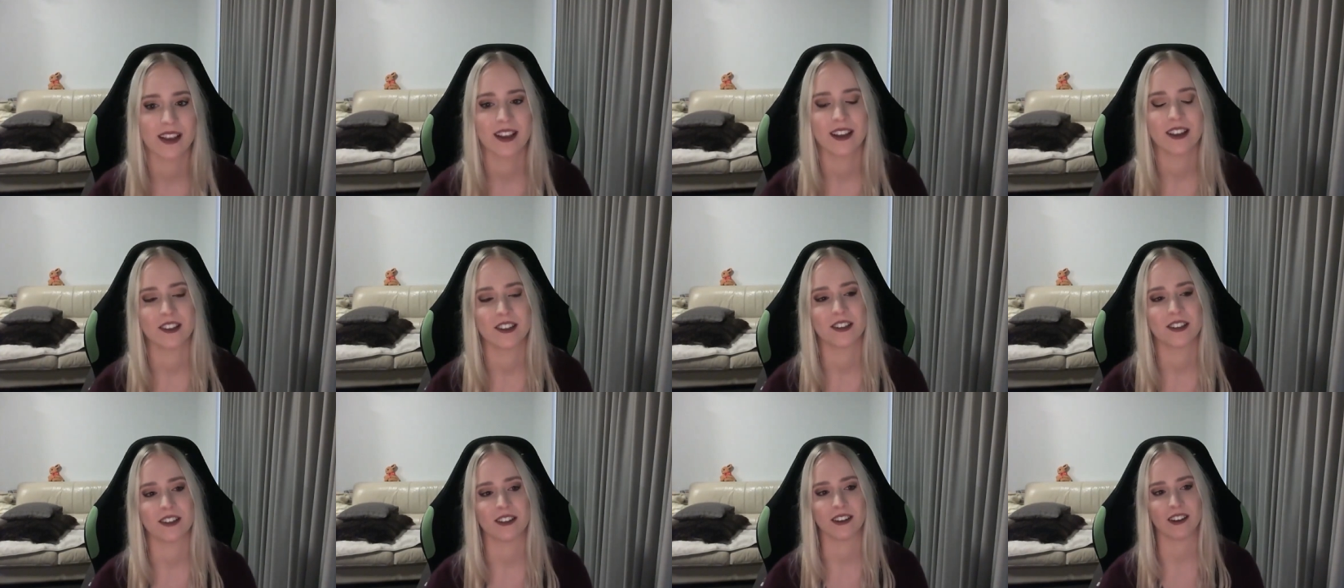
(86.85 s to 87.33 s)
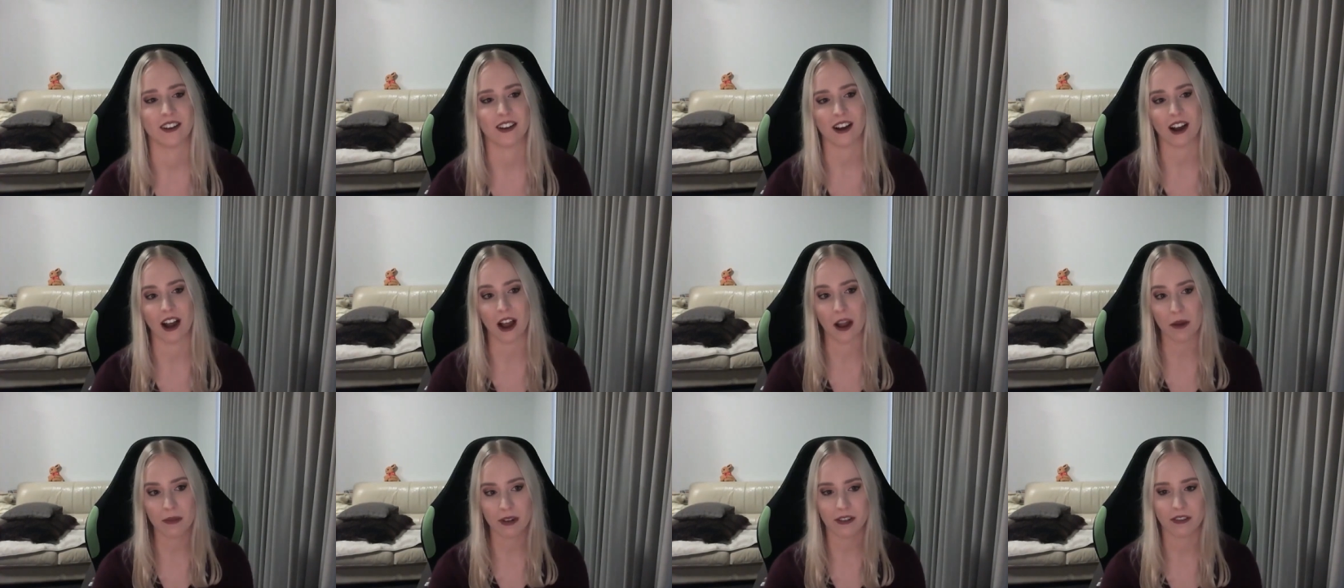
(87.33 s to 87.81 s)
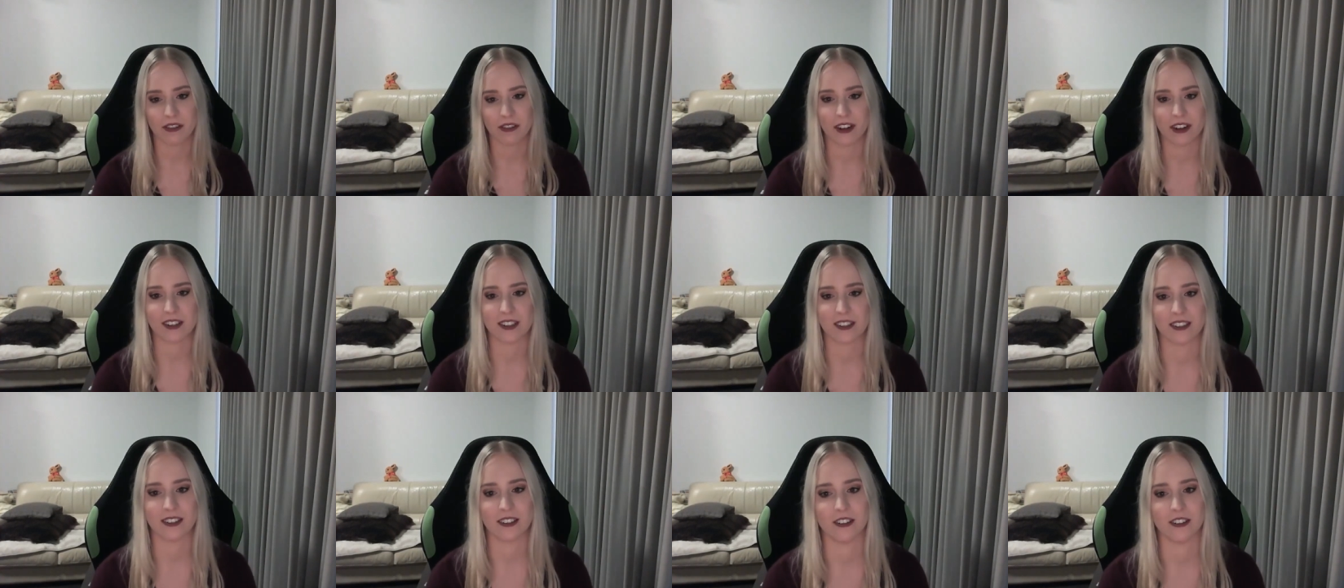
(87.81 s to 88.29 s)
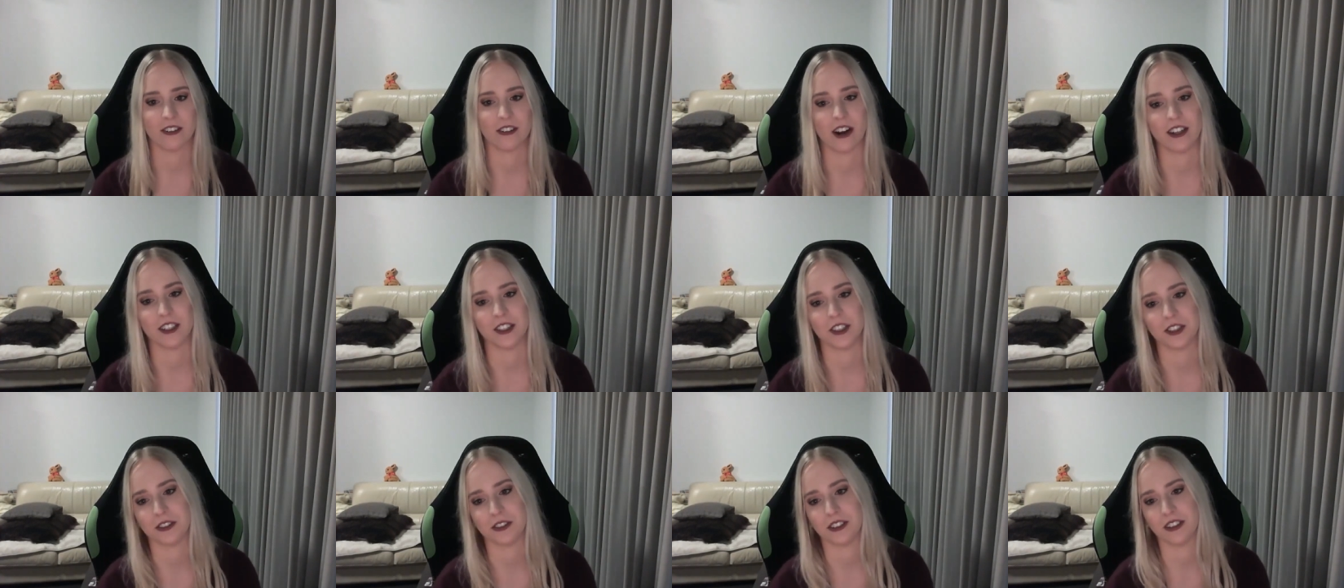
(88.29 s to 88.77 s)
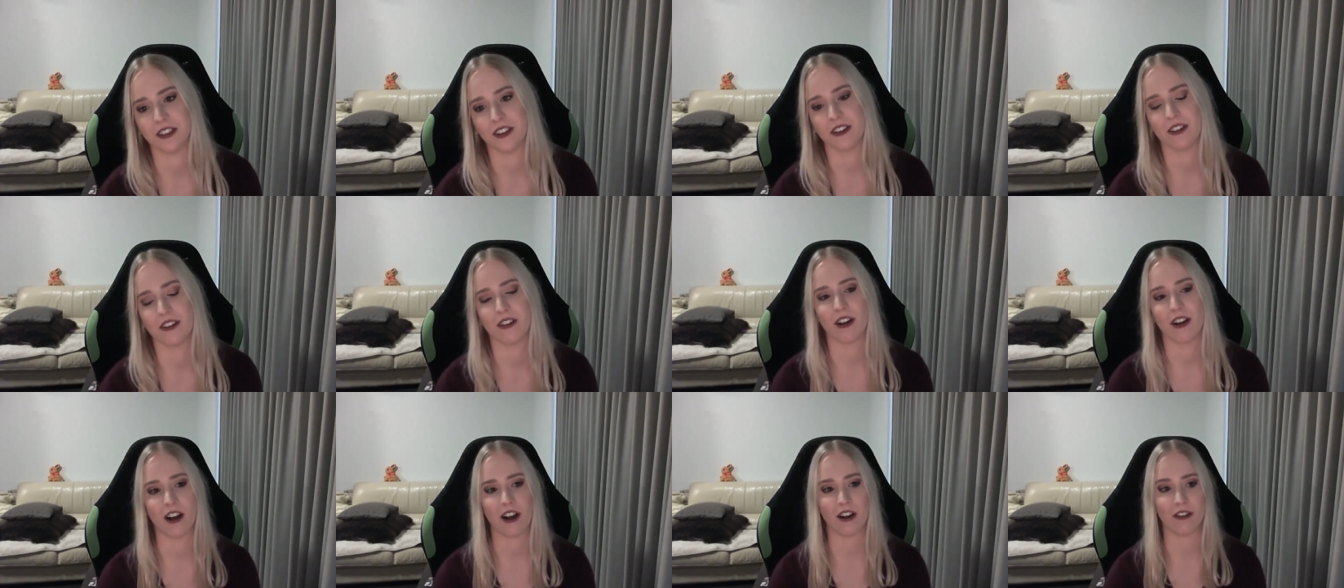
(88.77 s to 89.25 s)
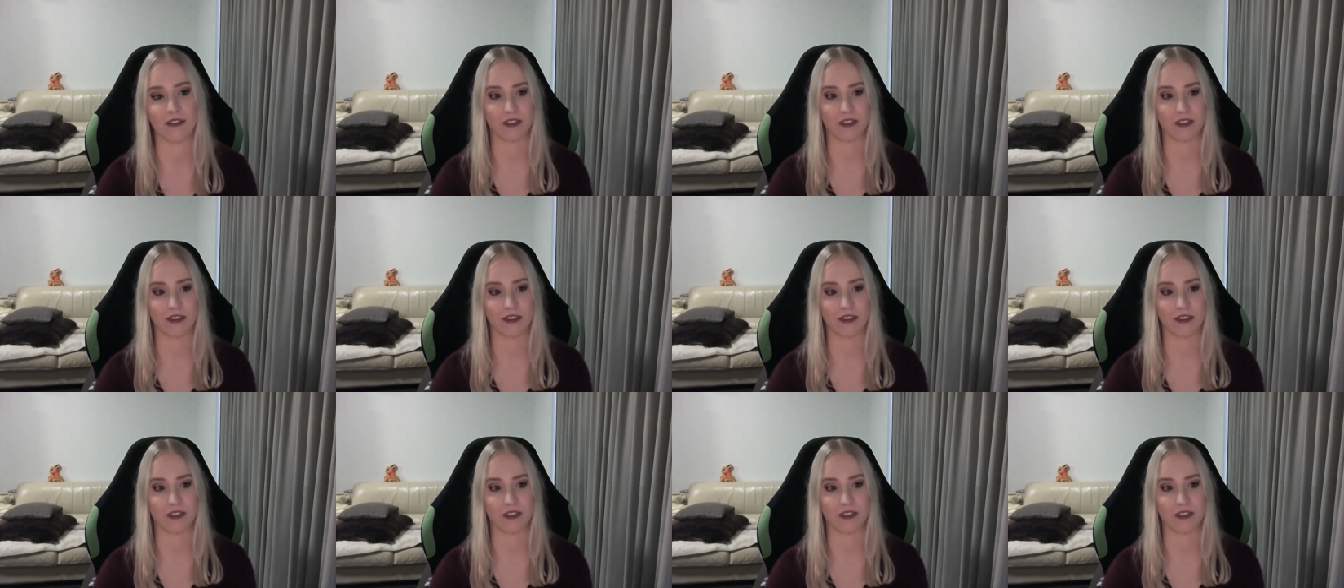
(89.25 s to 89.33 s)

So, I'm a recent graduate uh,